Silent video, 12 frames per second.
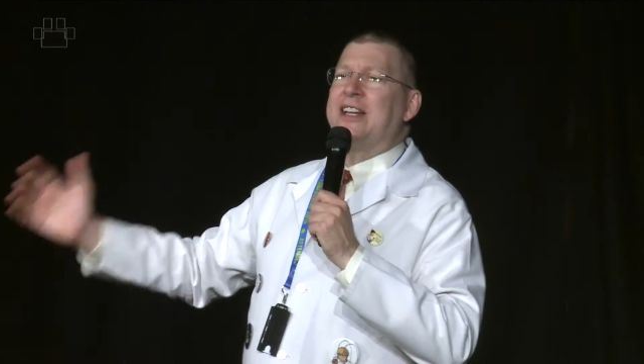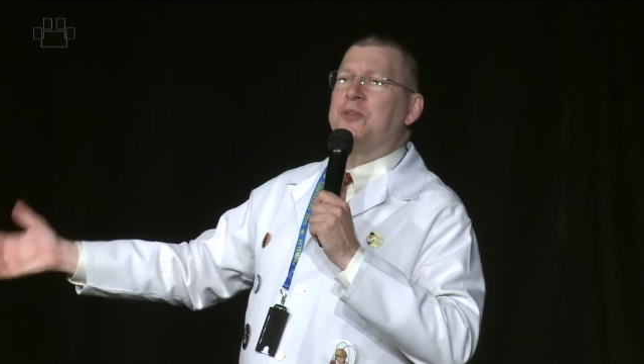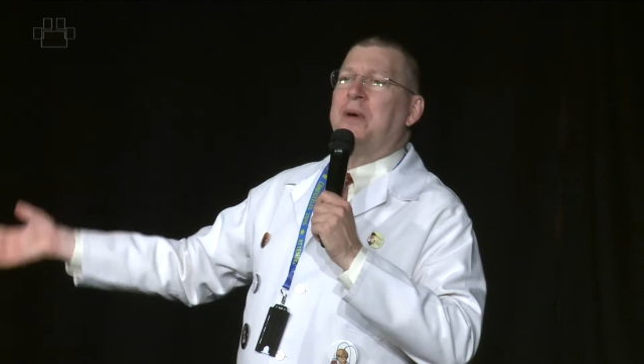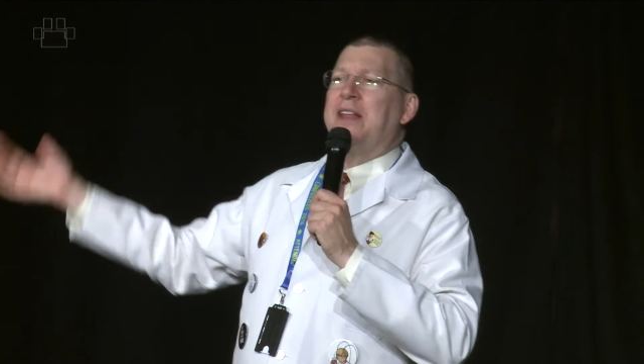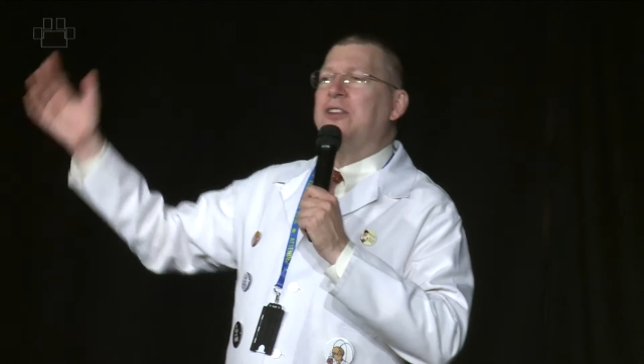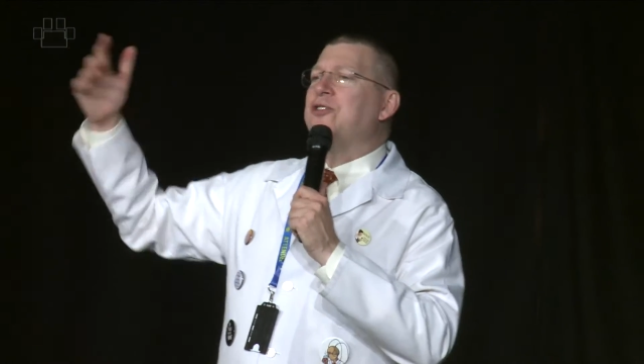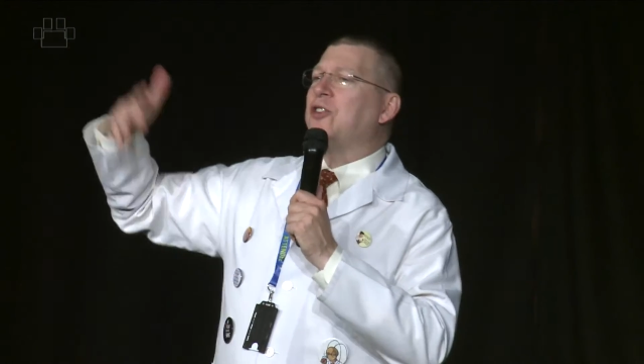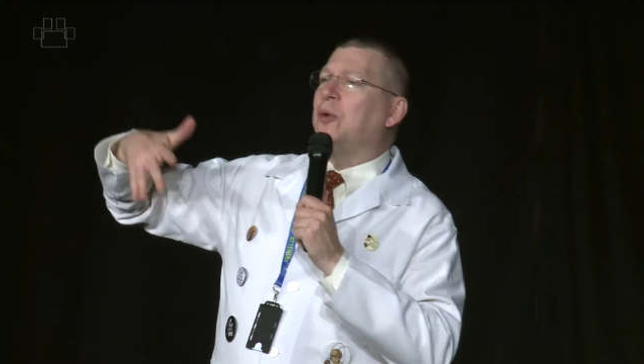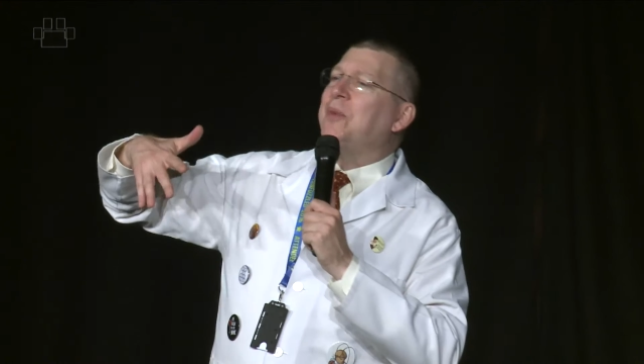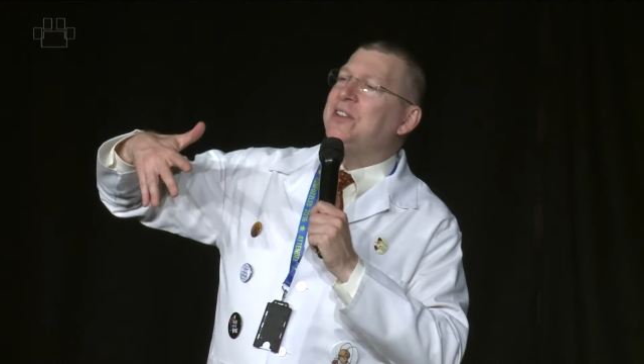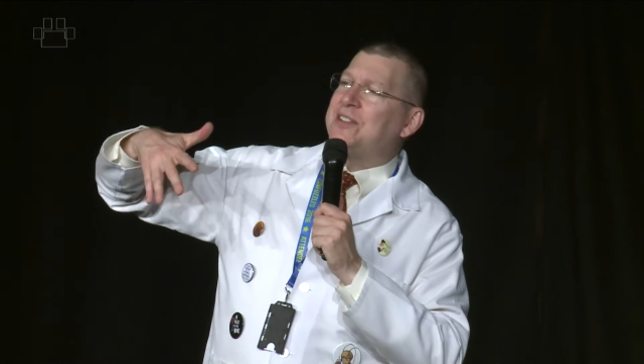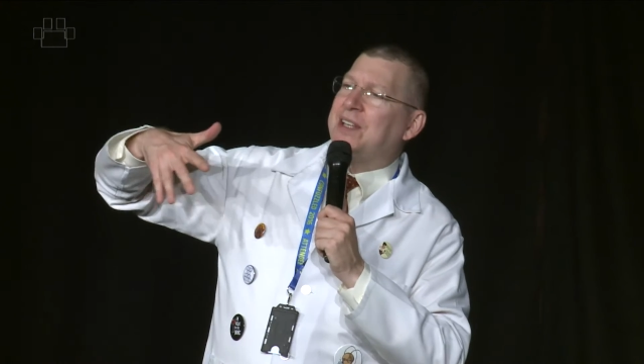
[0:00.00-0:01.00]
why the
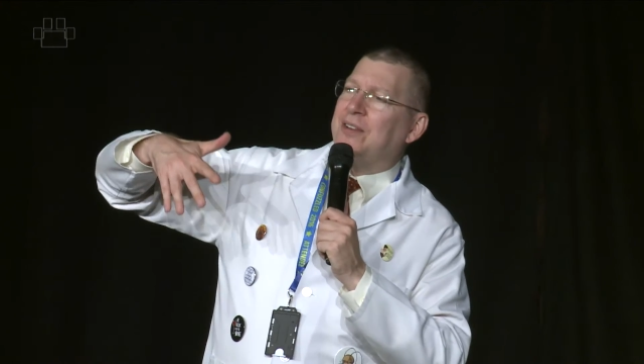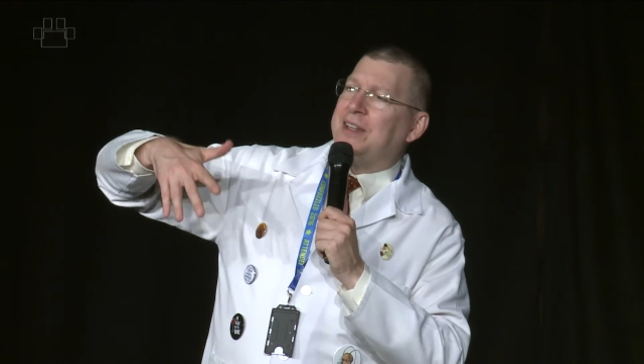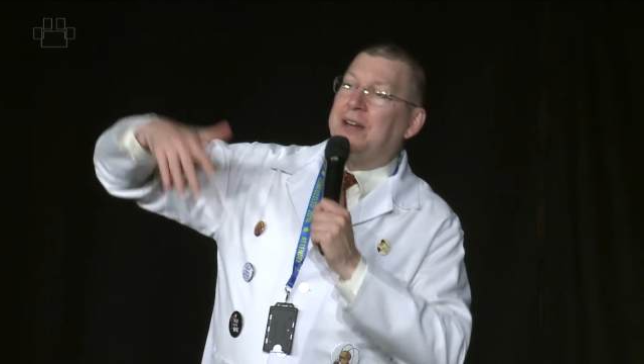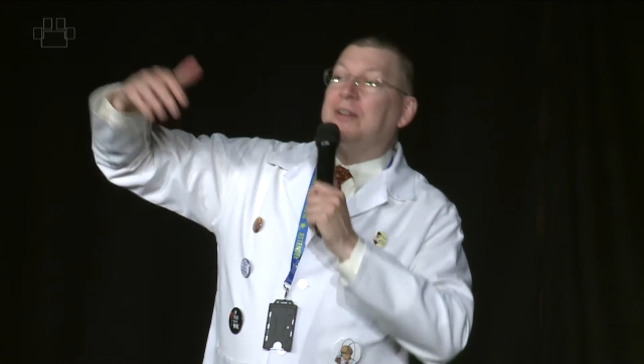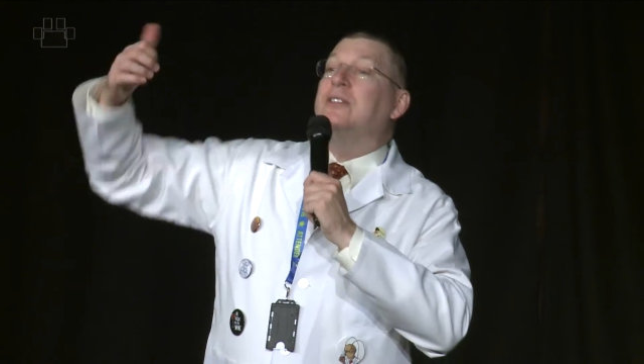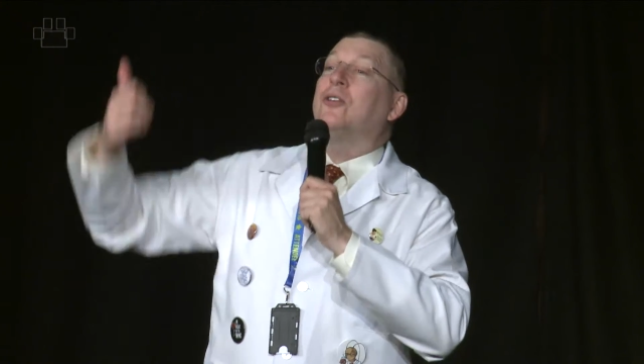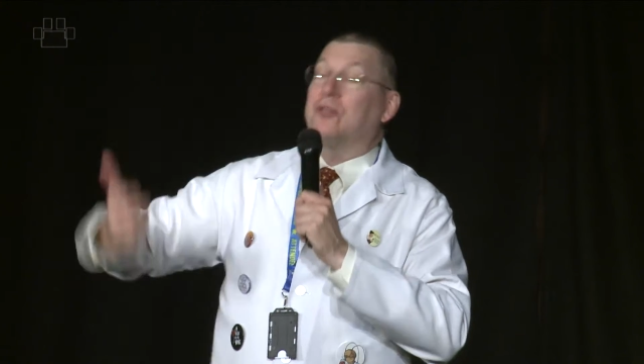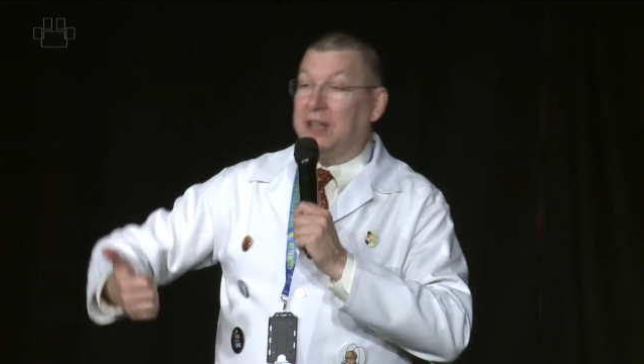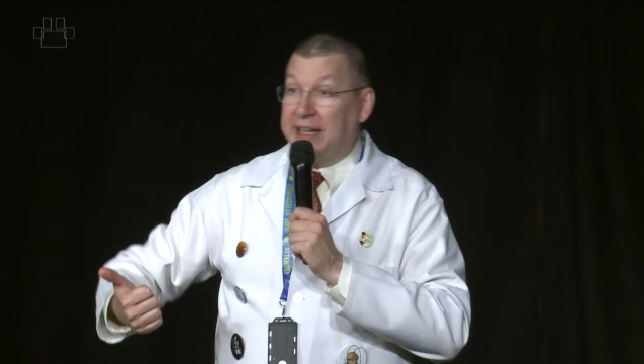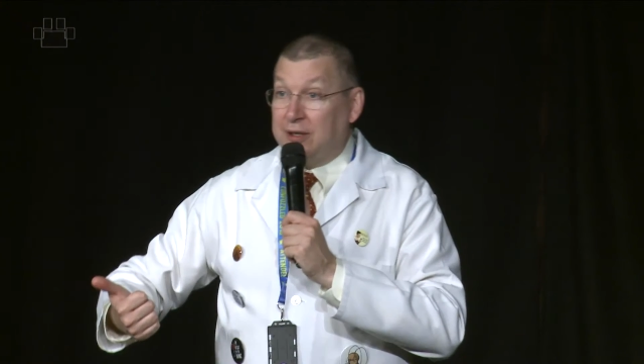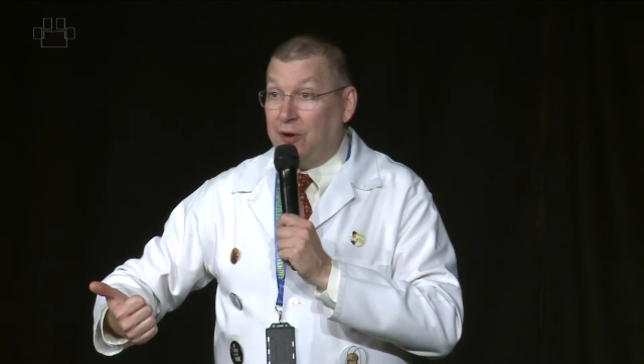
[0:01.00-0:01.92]
Germans settled there. It looked like